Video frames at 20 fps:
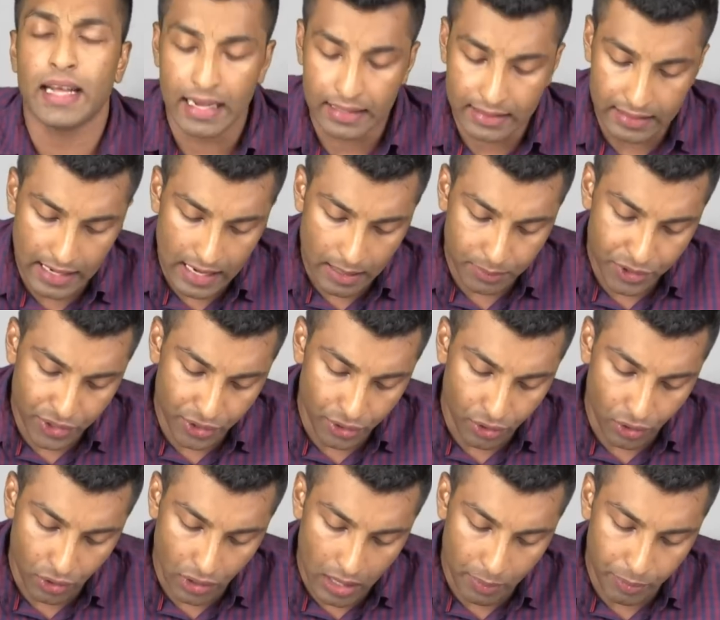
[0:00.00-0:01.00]
the tax
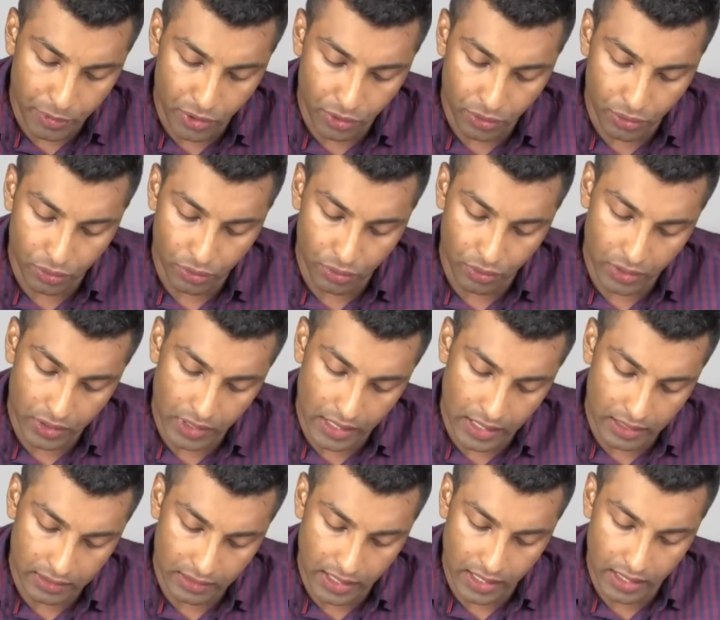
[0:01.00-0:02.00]
slabs? You know, up to
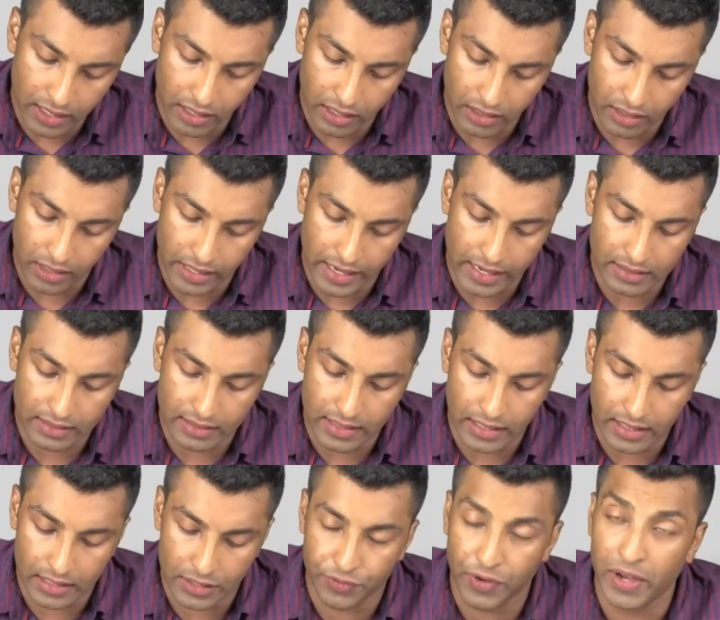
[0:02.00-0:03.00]
there are 3
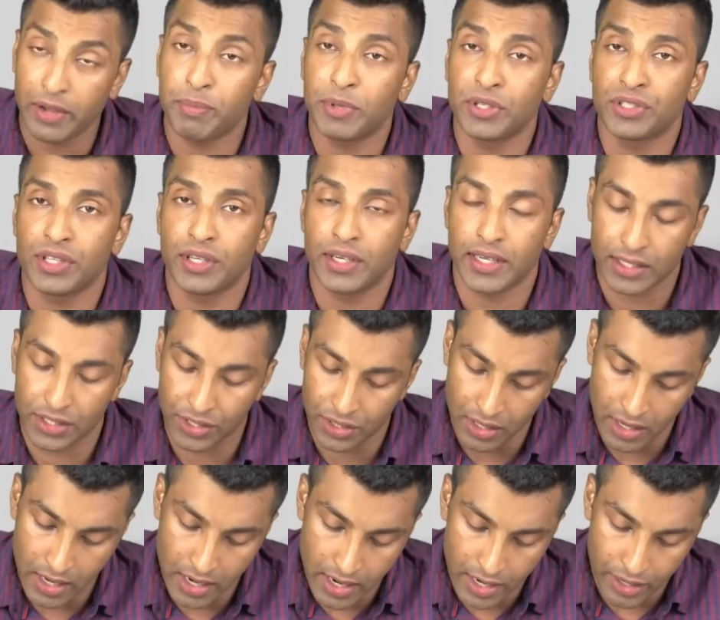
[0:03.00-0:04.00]
rates, that is
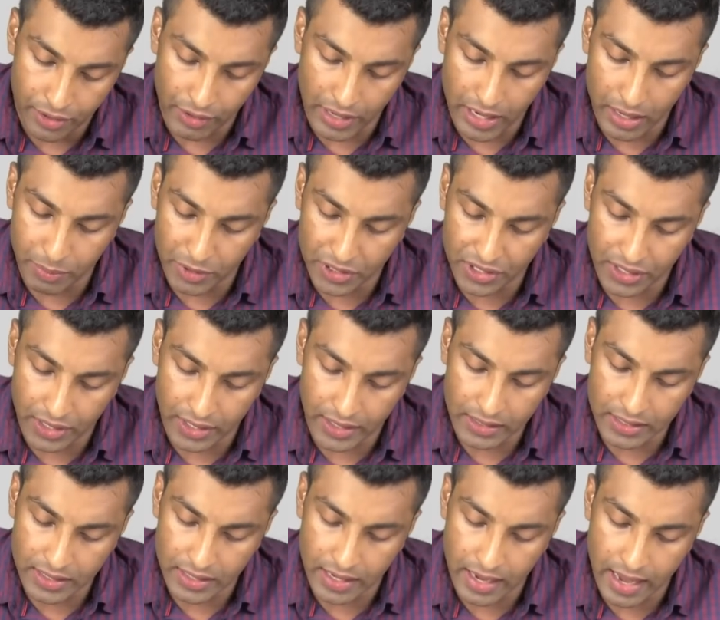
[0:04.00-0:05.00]
5%,
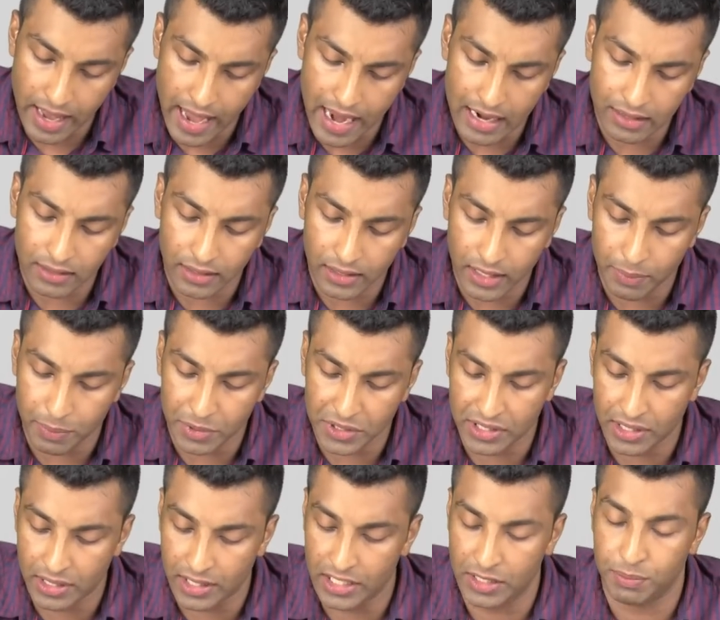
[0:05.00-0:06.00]
20% and
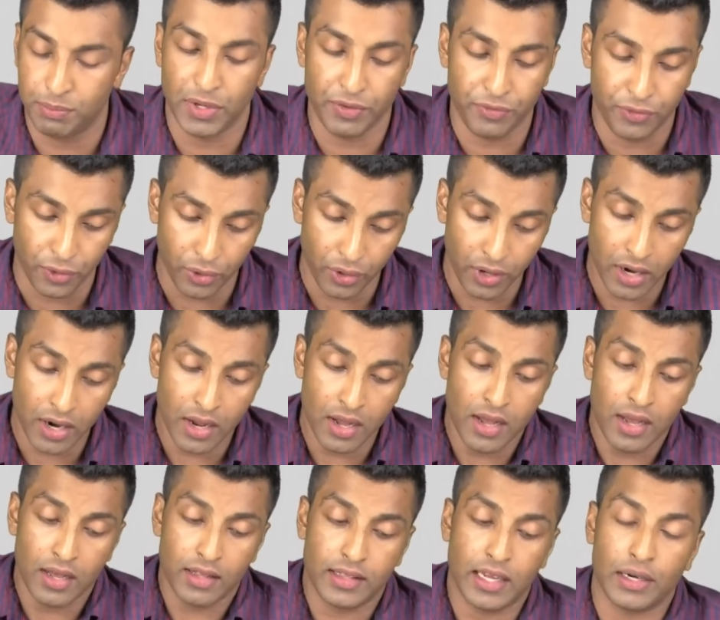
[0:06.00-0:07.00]
30%. Before
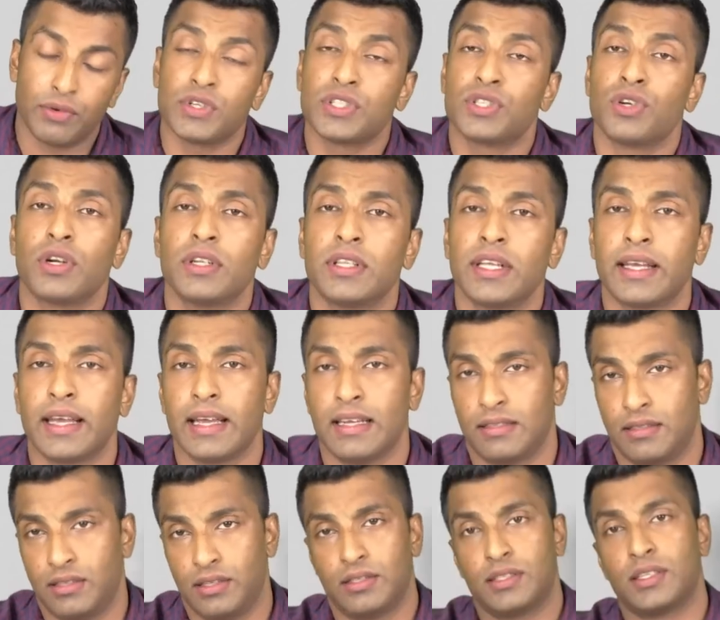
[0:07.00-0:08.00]
that was not the
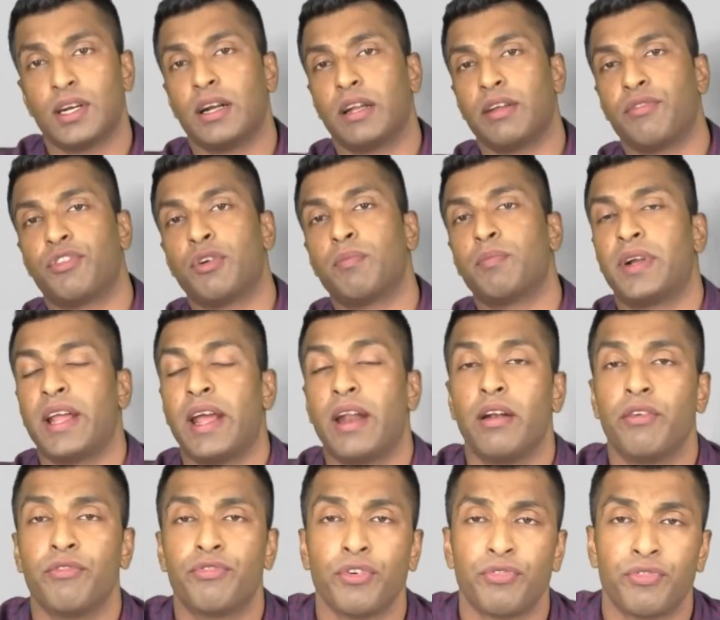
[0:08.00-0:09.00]
case. Starting from
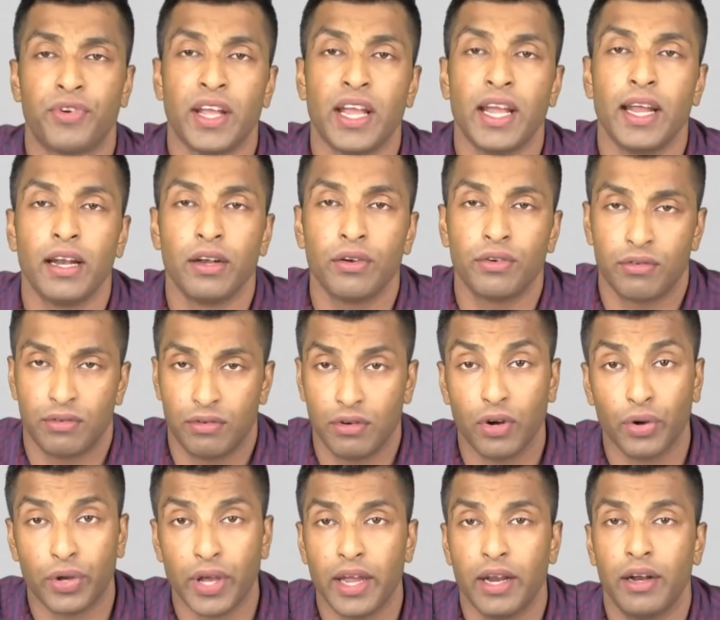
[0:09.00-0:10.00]
10, 15,
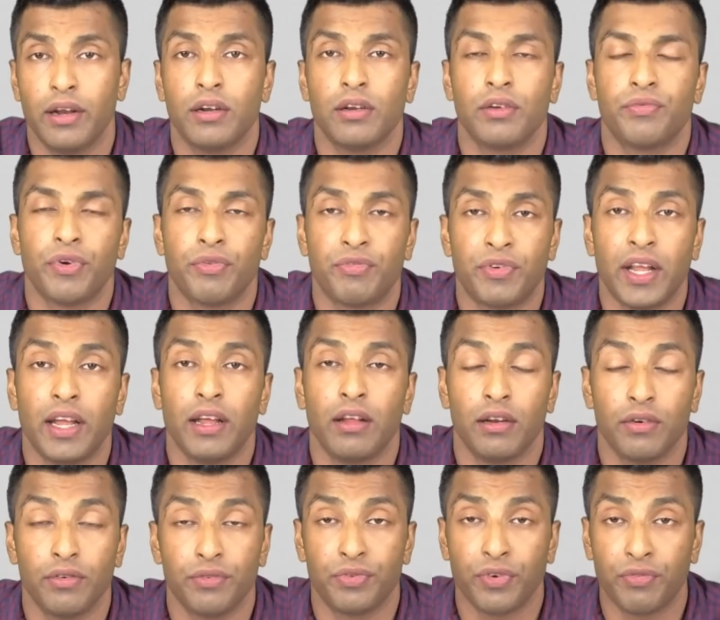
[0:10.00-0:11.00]
okay,
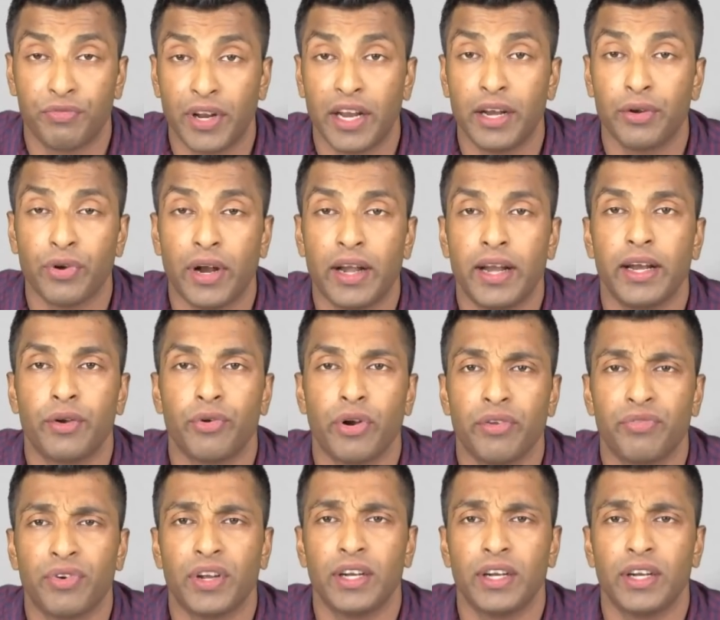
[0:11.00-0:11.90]
50, 15, 20,